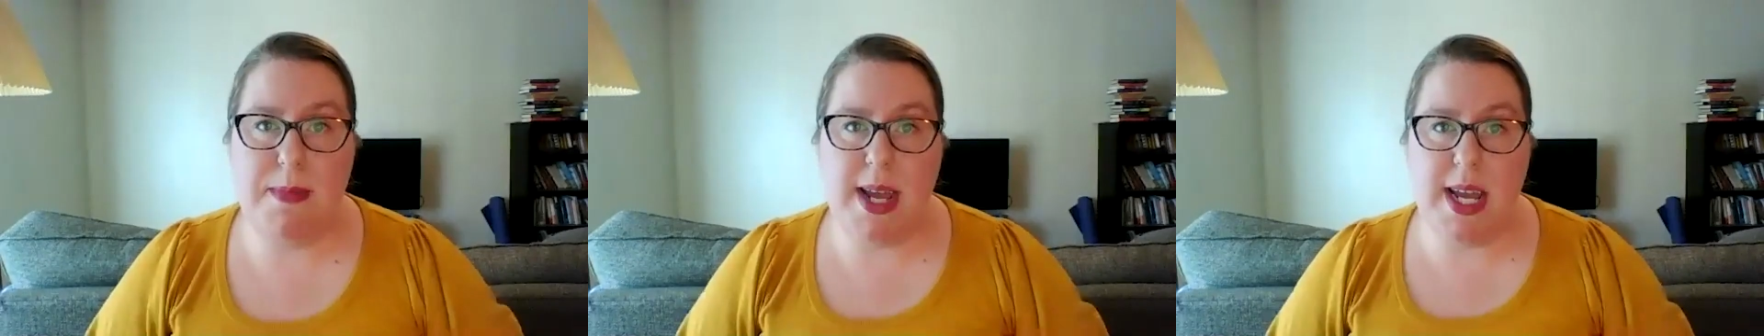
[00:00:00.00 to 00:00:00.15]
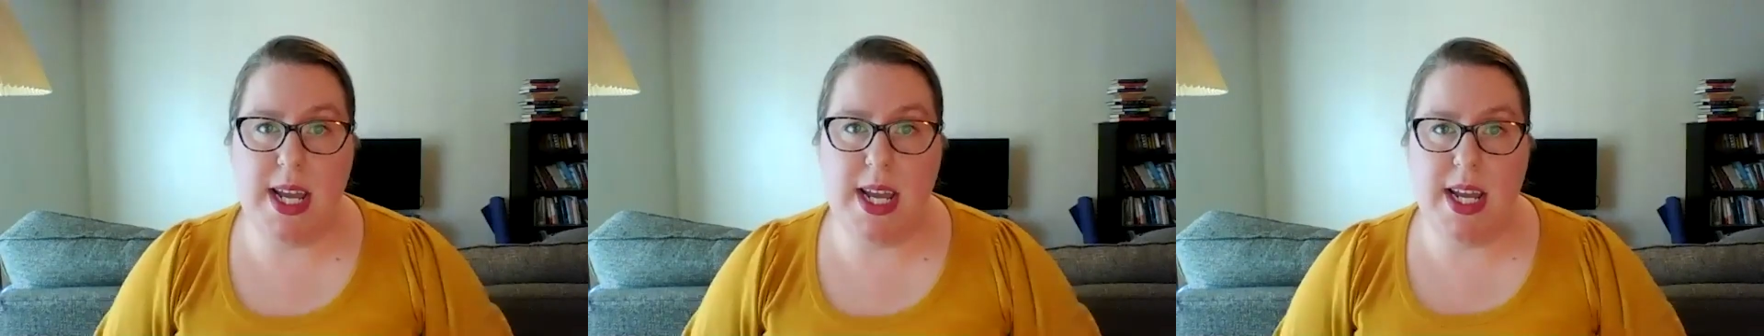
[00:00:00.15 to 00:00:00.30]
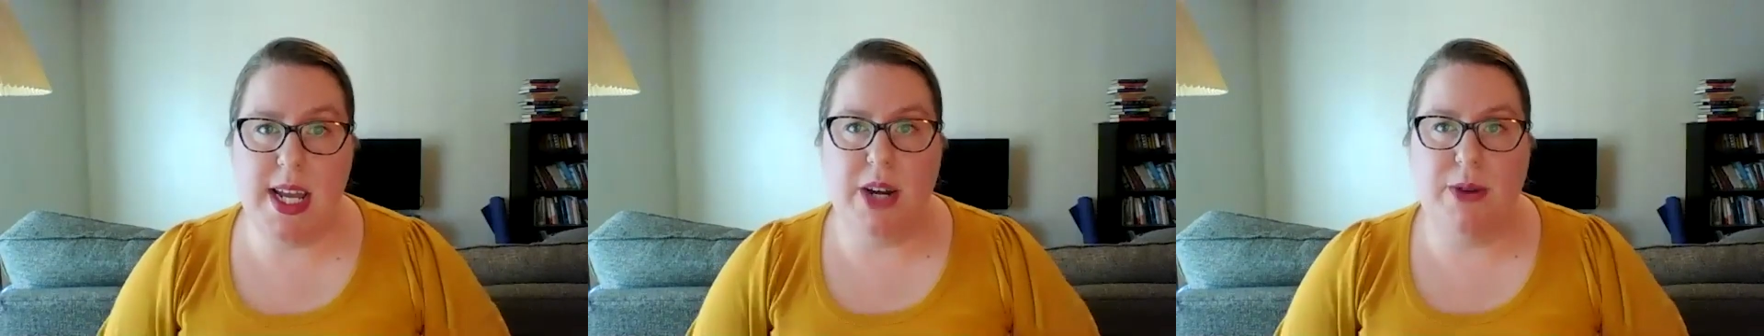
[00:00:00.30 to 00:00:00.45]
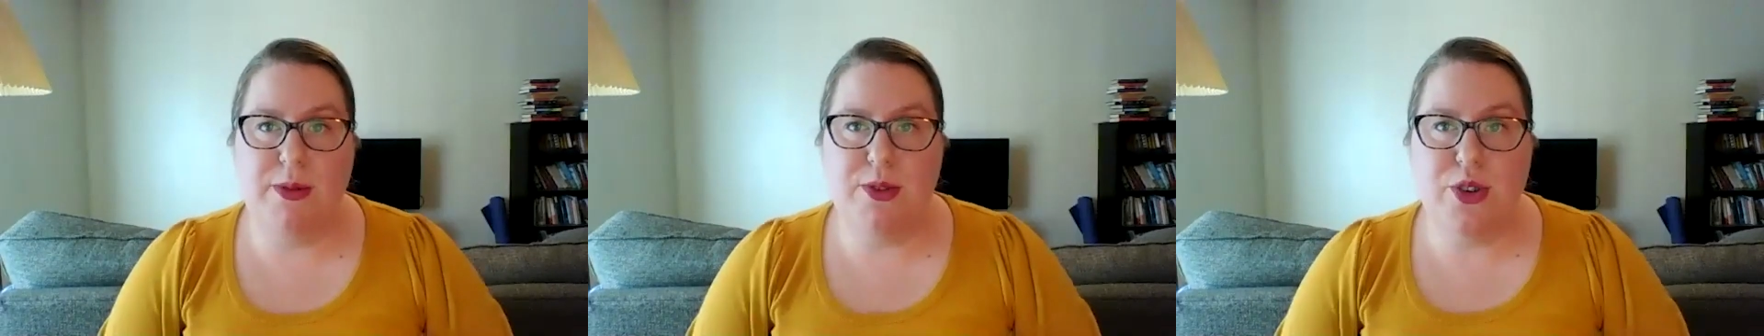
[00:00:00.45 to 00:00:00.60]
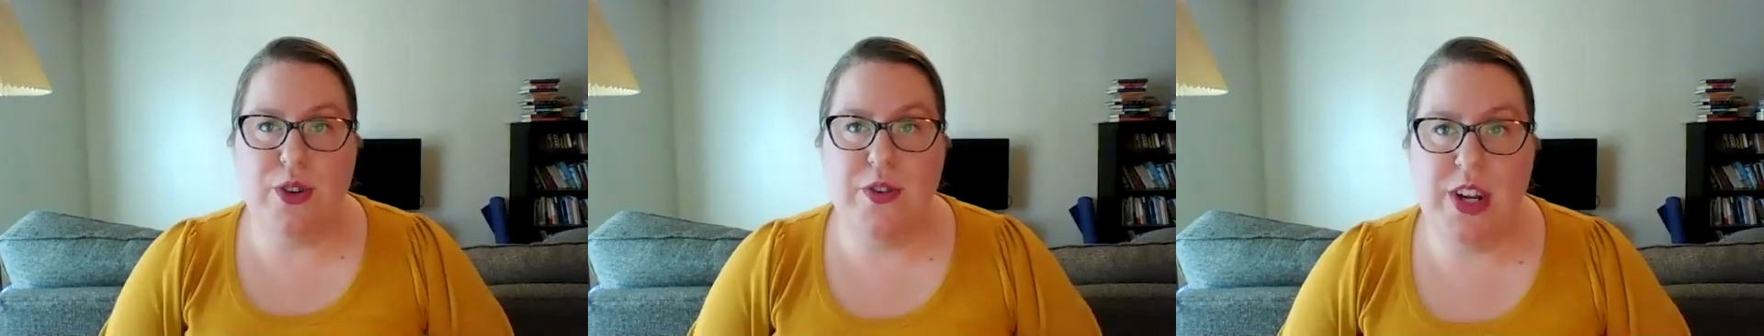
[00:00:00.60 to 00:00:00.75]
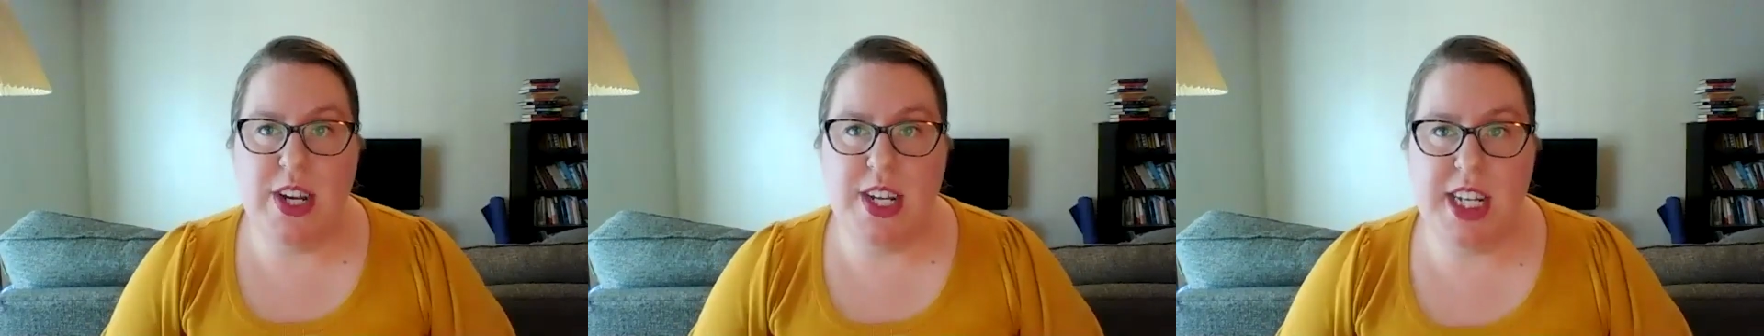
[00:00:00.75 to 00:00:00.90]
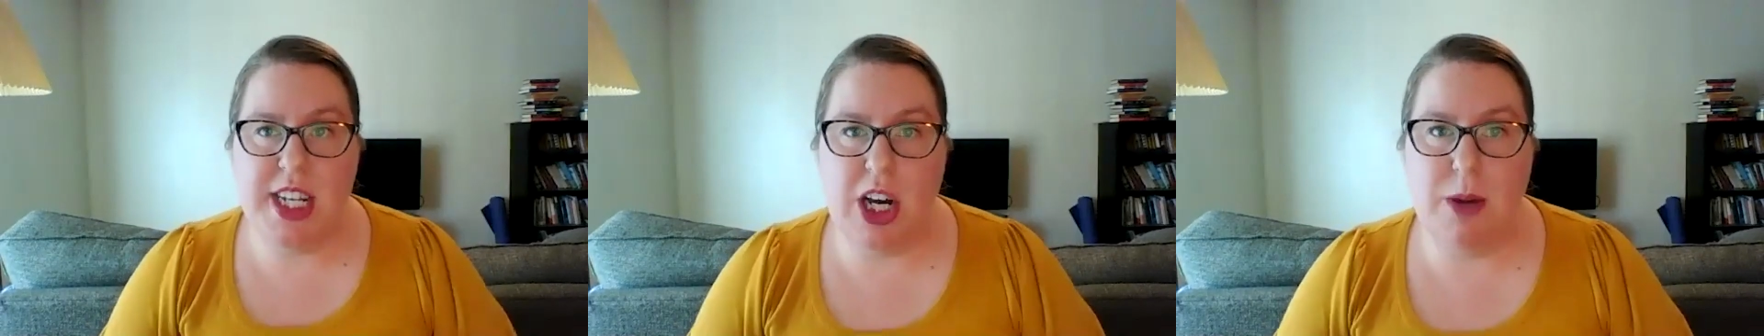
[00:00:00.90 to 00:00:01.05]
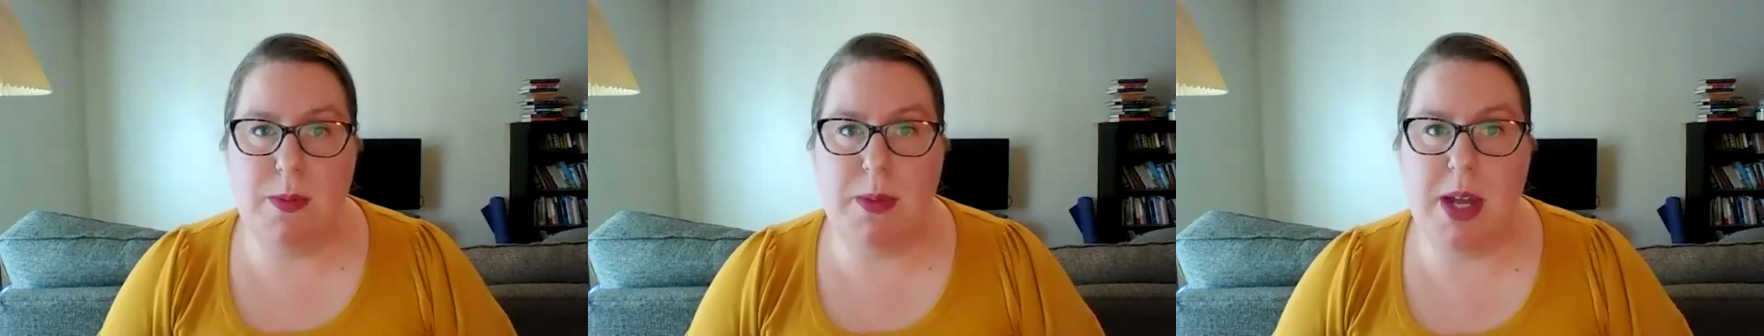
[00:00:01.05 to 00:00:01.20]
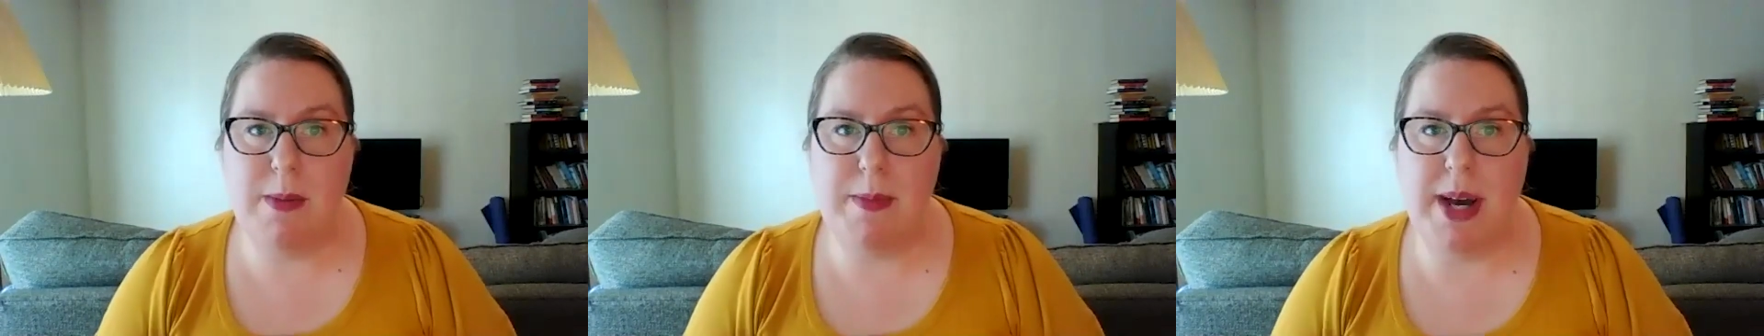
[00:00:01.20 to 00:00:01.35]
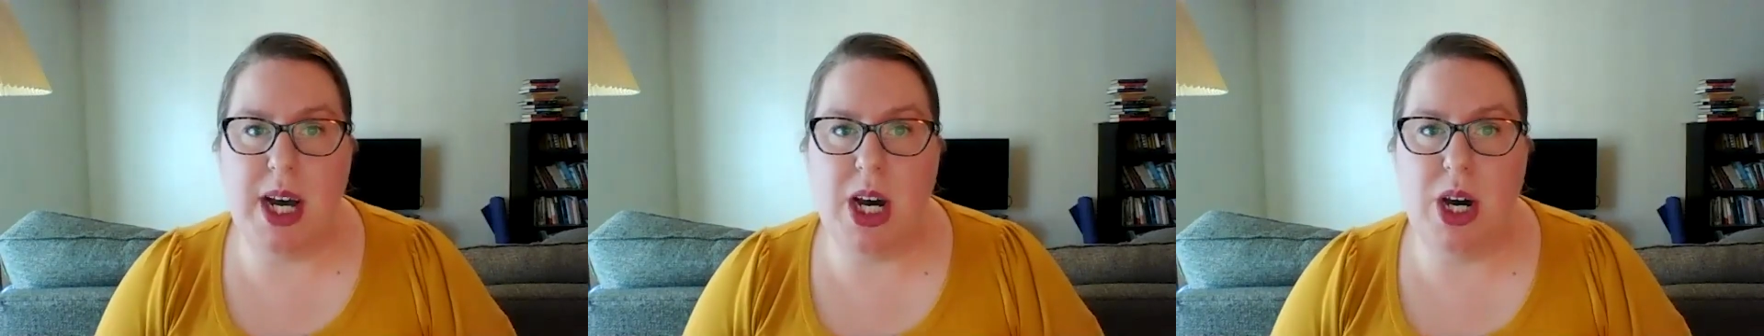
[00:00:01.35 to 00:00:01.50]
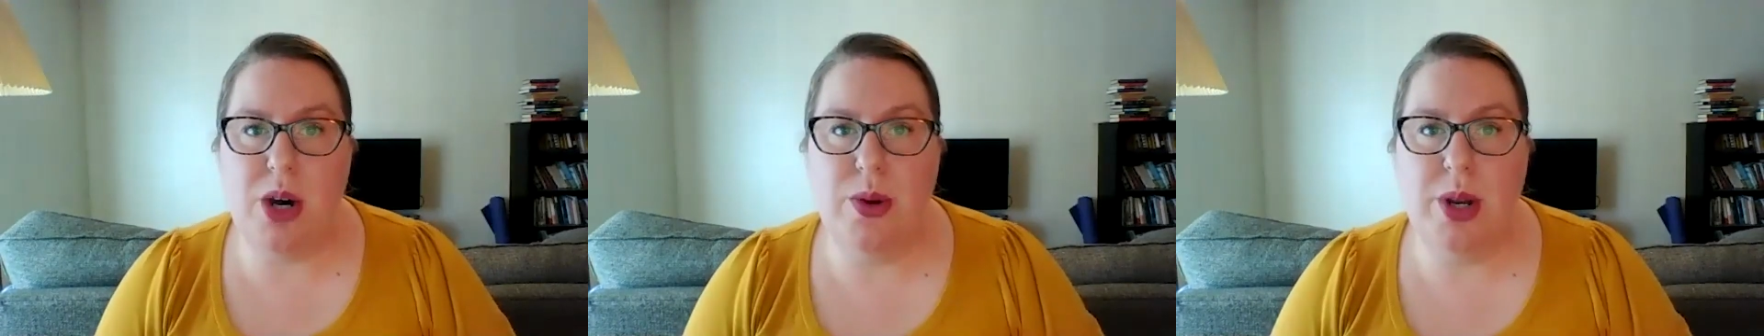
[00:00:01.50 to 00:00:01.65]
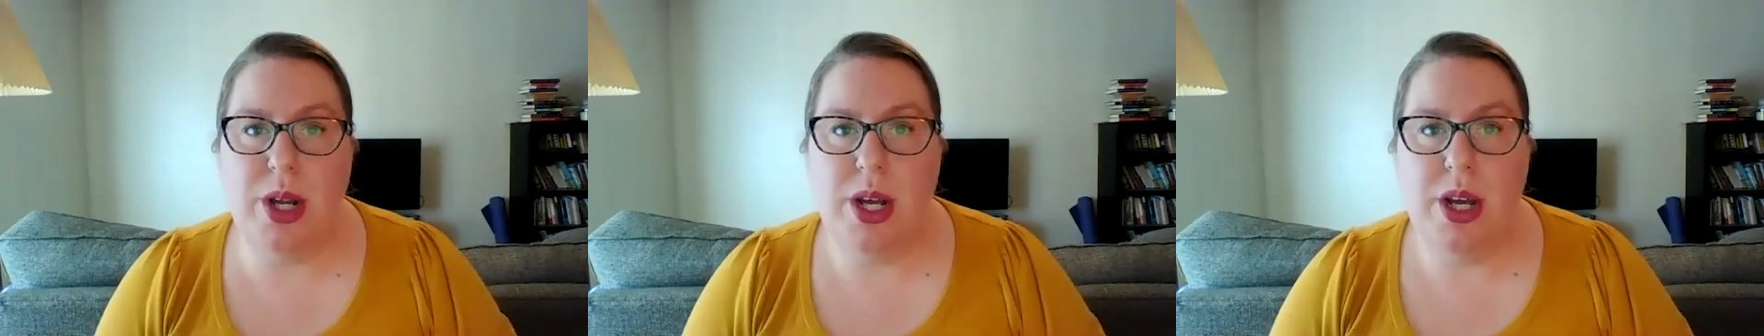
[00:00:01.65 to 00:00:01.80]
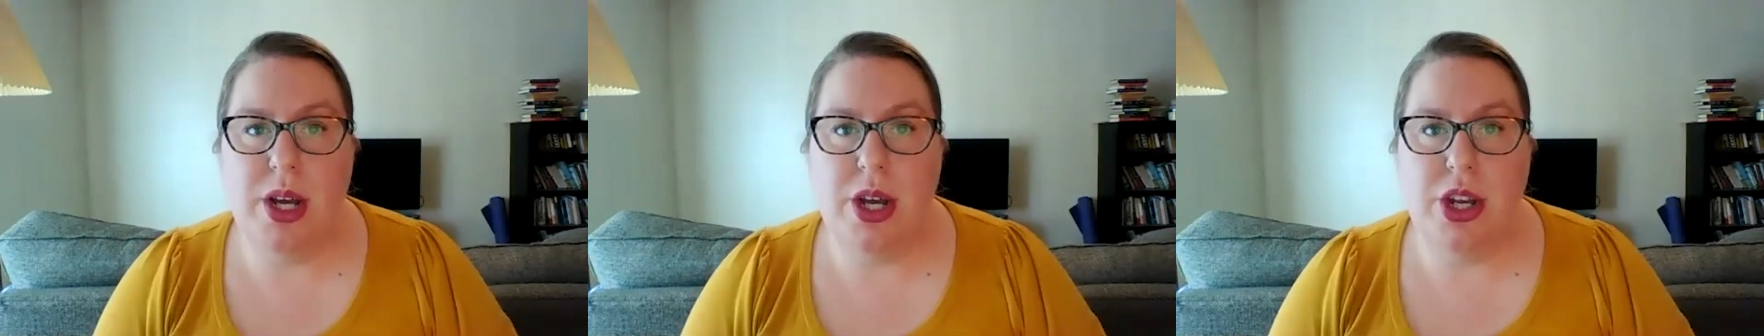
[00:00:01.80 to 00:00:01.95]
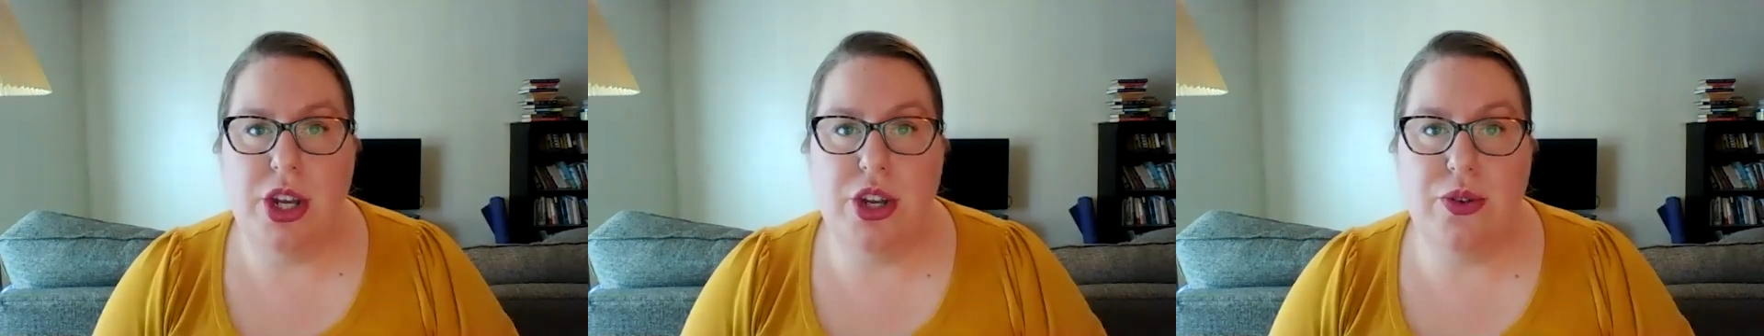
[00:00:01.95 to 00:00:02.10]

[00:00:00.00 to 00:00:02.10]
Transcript: Megan, I was wondering you tell me about